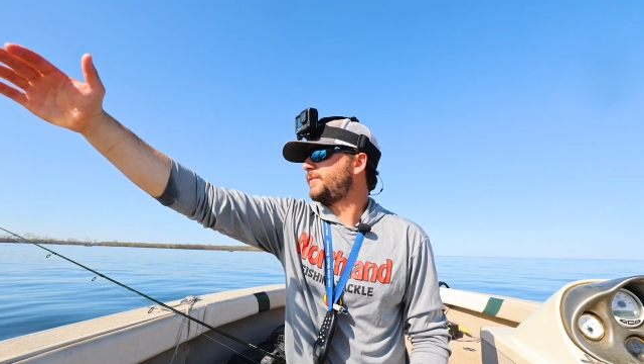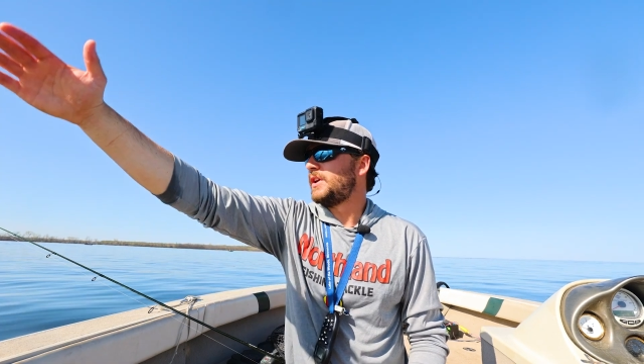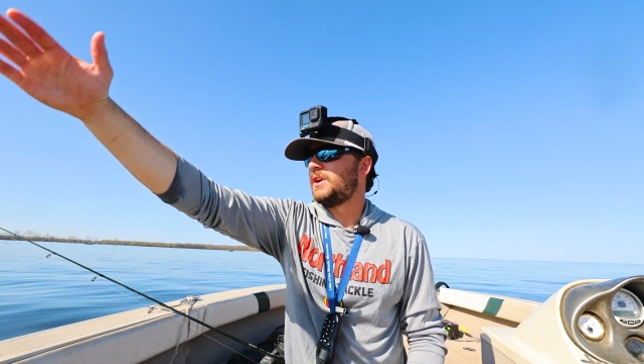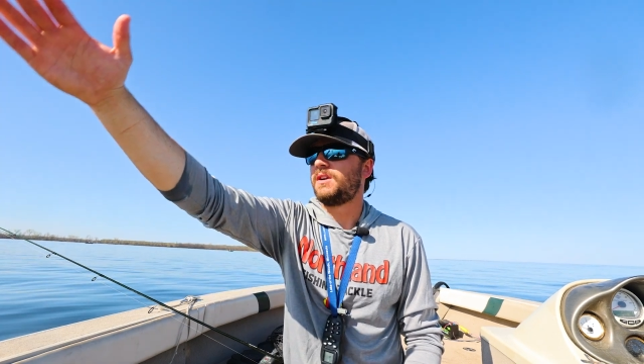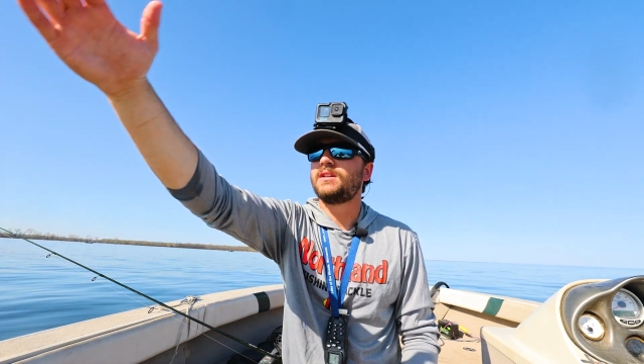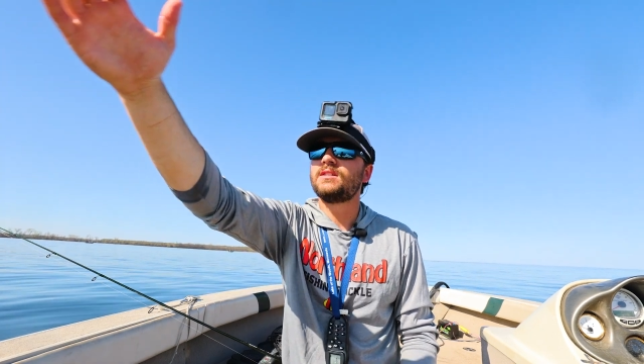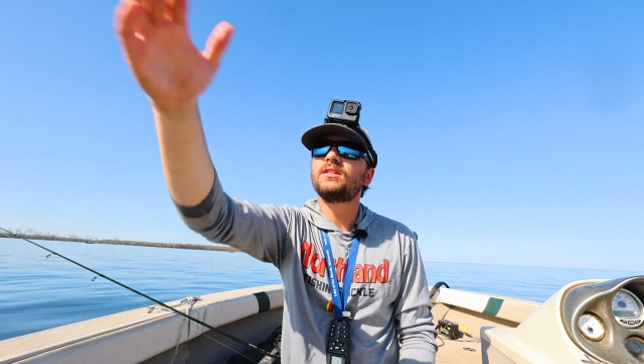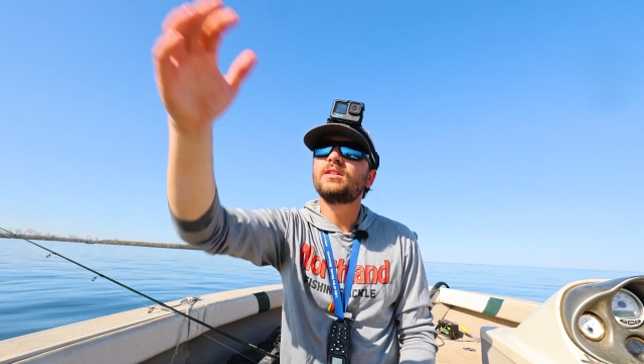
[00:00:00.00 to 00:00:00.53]

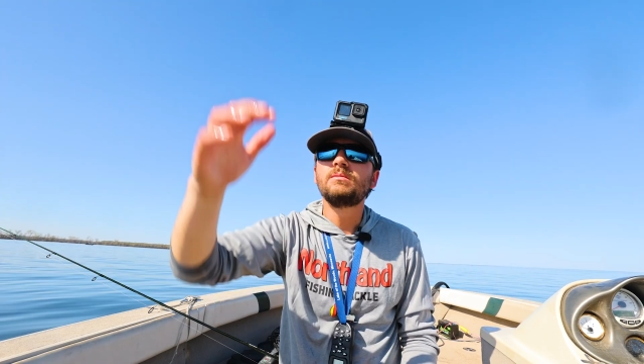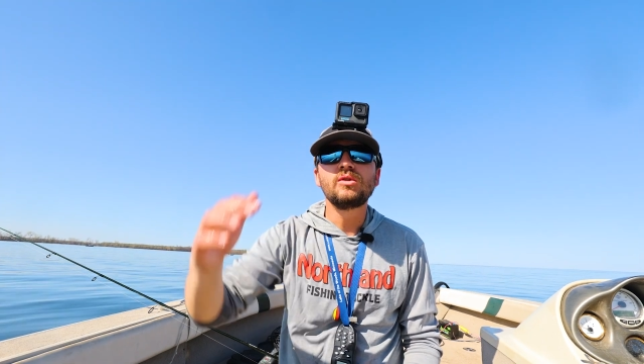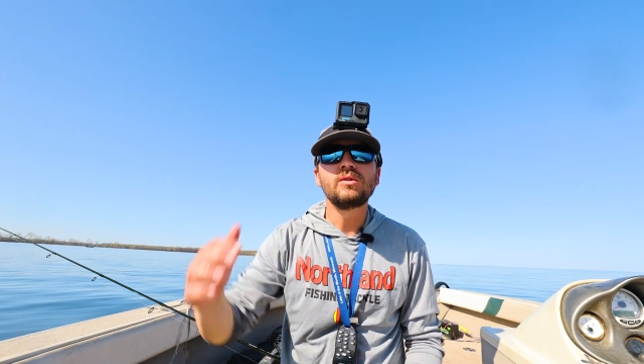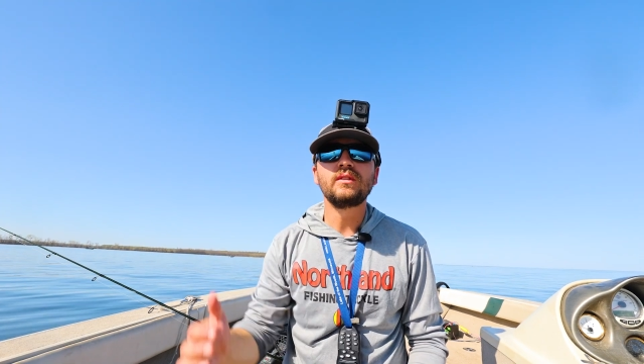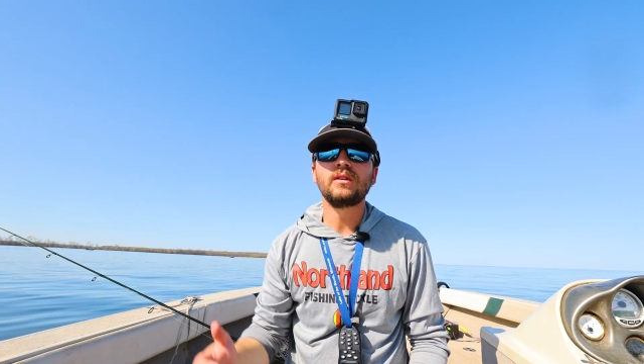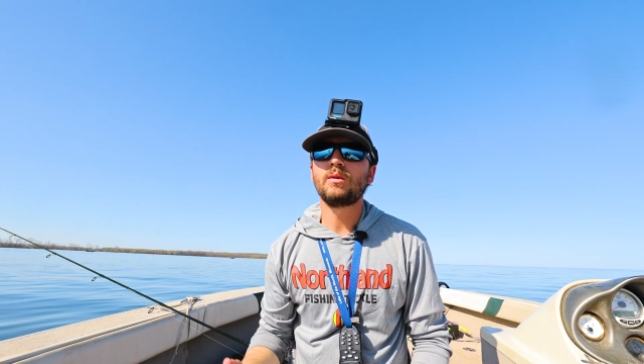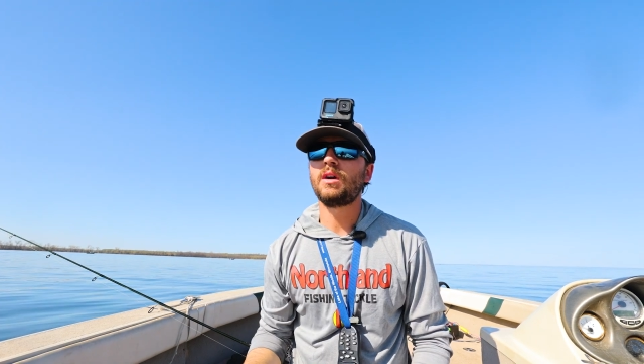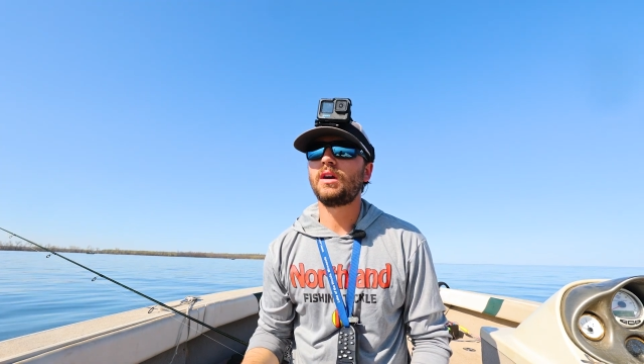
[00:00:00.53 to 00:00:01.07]
There is some
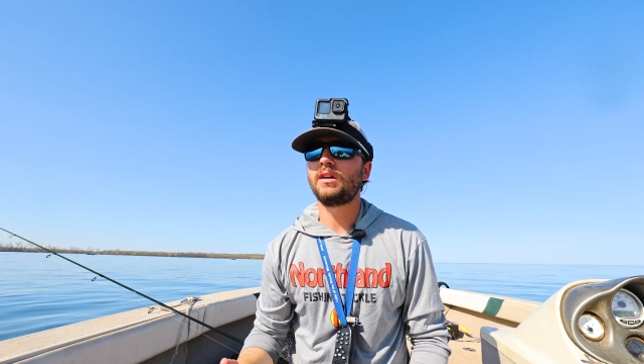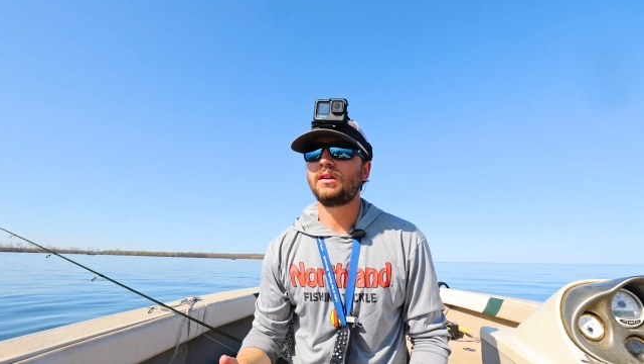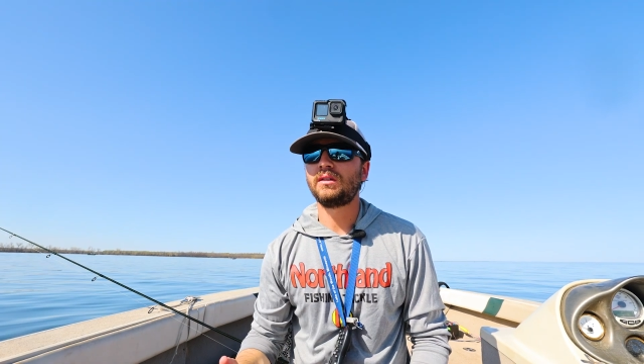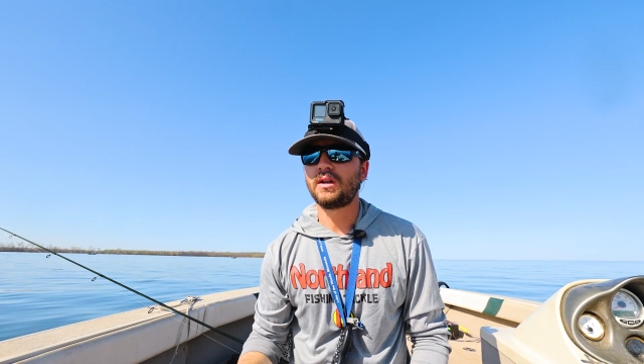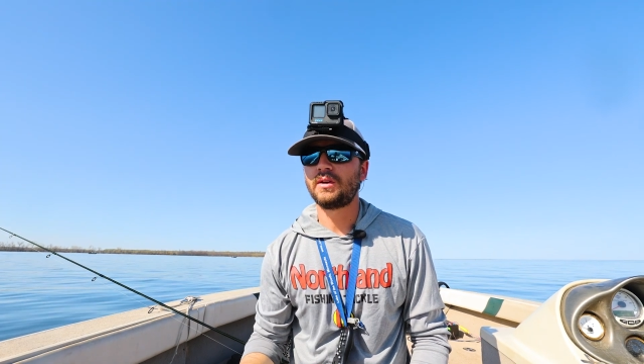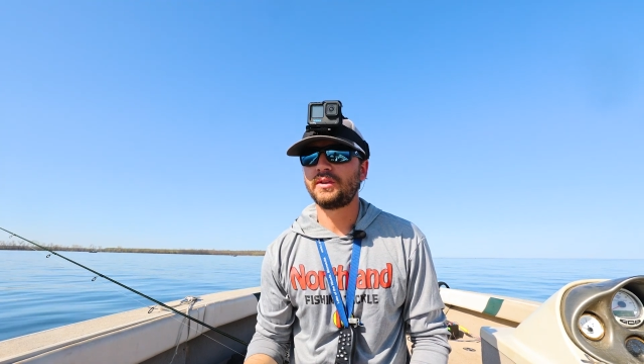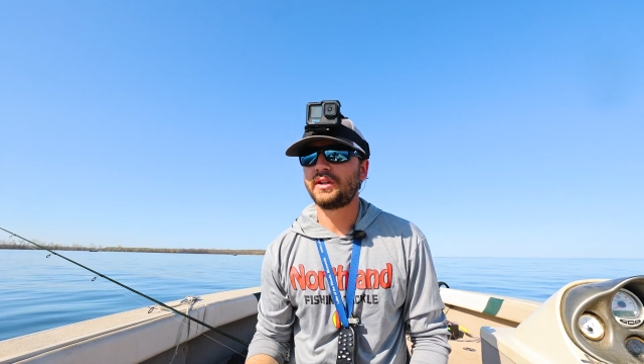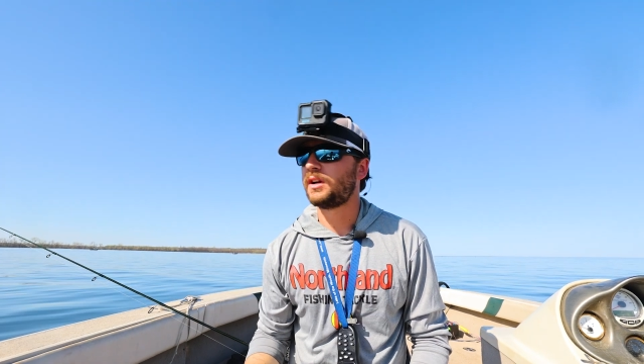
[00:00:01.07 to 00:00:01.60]
moving water
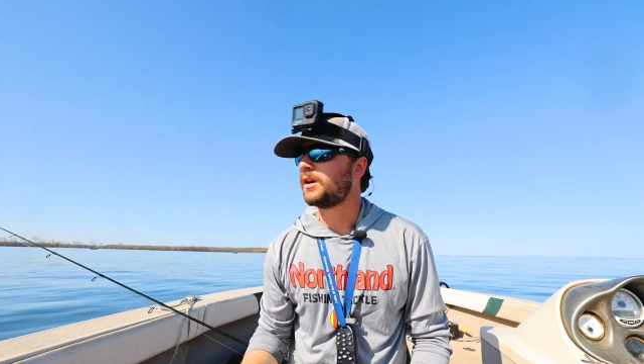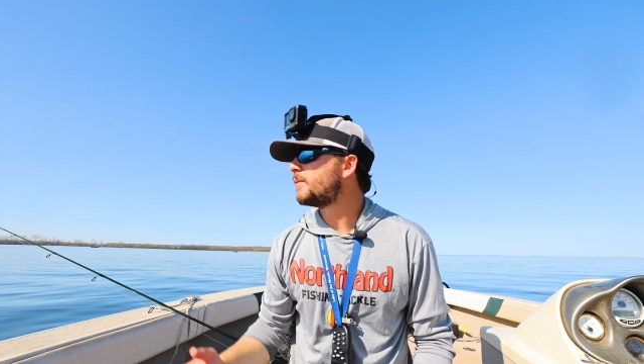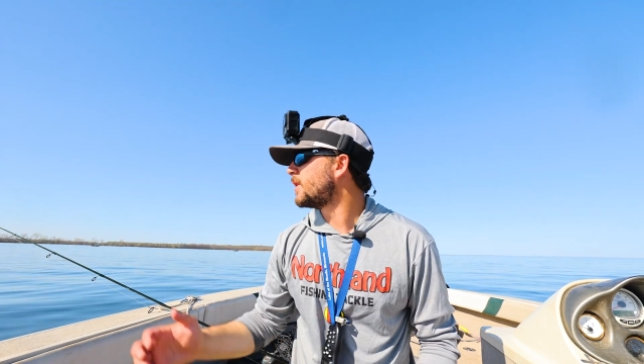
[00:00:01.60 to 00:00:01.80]
around here.